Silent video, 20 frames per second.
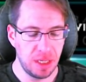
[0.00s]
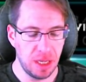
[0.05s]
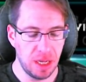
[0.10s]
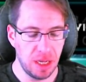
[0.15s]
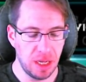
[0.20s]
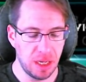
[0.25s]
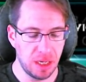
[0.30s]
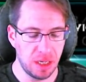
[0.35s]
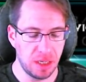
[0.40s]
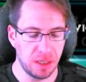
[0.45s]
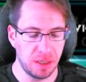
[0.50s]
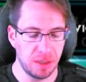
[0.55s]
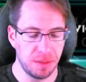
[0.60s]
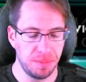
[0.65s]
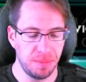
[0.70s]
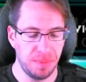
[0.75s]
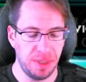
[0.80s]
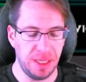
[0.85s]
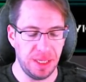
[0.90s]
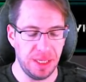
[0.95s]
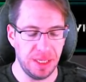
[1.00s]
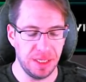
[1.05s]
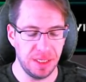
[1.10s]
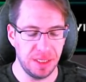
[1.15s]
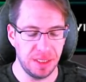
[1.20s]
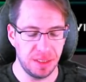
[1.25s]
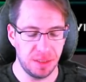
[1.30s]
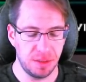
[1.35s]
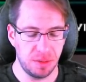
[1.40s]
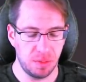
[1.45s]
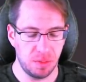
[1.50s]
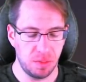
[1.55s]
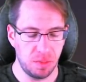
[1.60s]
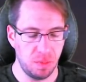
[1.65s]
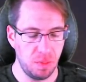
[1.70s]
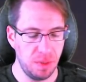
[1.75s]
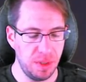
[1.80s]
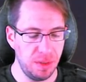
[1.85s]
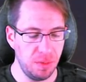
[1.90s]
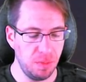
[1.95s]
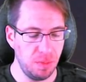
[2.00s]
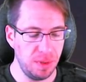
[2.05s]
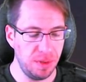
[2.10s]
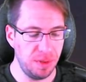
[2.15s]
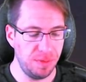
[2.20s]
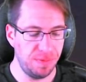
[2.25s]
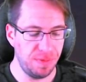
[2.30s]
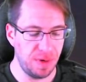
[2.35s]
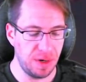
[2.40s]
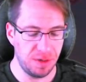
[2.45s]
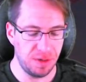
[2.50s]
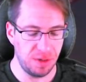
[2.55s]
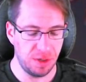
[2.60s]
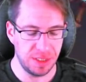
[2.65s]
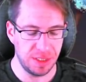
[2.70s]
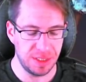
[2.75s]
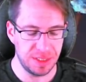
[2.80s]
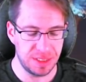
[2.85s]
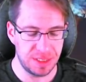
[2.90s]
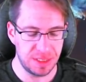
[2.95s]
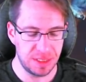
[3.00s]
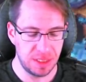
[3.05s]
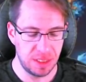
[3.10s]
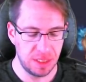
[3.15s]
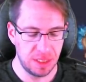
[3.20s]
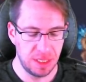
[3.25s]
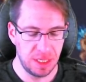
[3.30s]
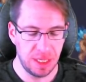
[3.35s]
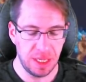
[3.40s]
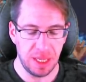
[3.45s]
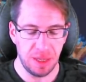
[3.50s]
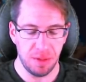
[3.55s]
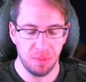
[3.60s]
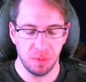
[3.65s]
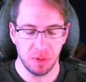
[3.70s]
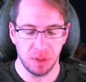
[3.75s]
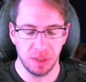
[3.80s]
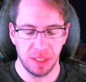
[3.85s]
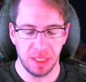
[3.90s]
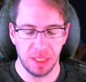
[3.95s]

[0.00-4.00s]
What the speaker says: and with Fenris, it will